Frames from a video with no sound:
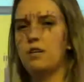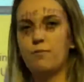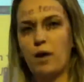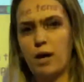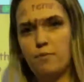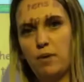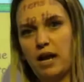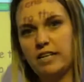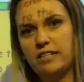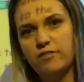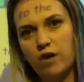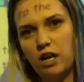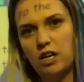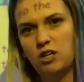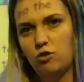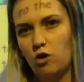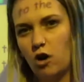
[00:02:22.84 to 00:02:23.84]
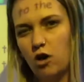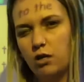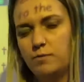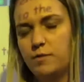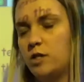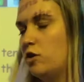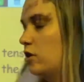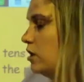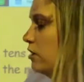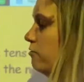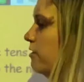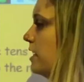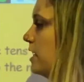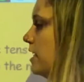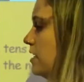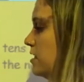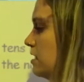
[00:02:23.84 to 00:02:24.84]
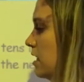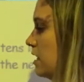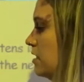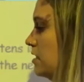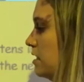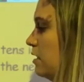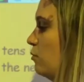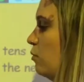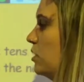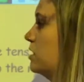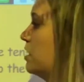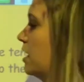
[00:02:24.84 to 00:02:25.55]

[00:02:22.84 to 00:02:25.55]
my place value column so you can really easily see what